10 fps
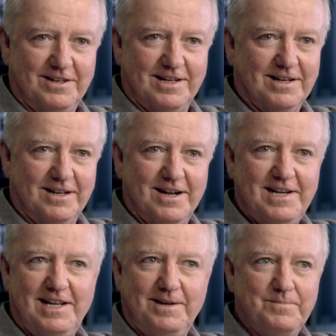Like
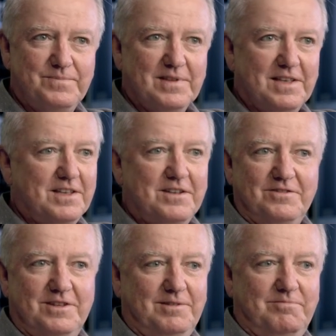lighting,
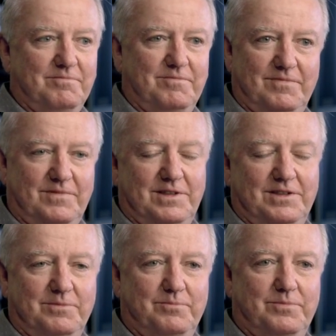the
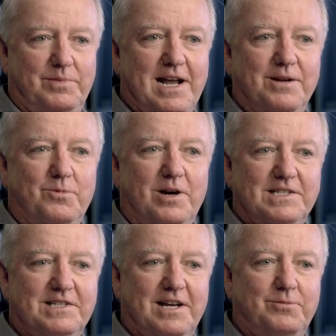the black and
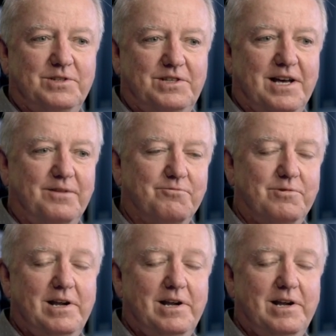white stuff was done